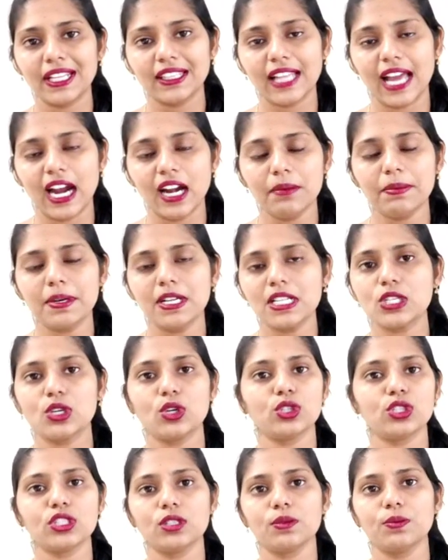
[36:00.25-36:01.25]
bring that
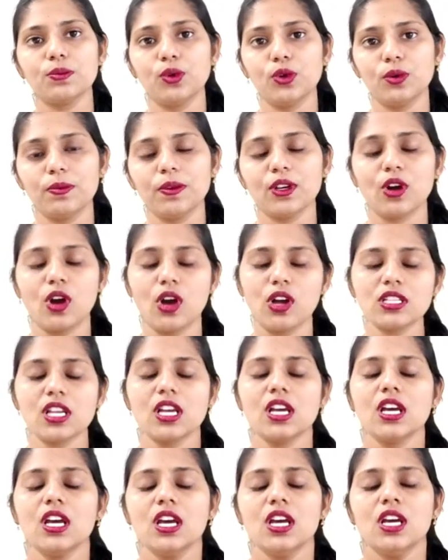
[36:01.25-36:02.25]
person onto the board because